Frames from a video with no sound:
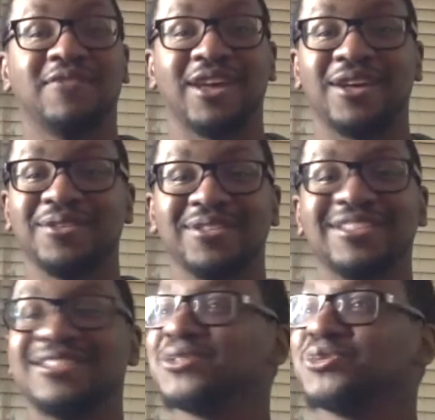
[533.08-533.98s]
out
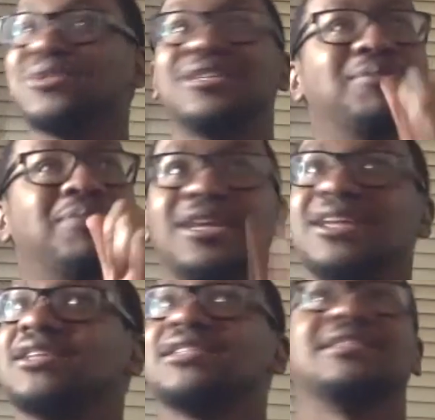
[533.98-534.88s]
to
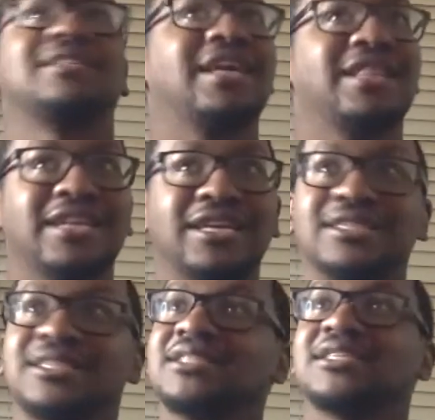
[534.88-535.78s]
comedians and talent agencies.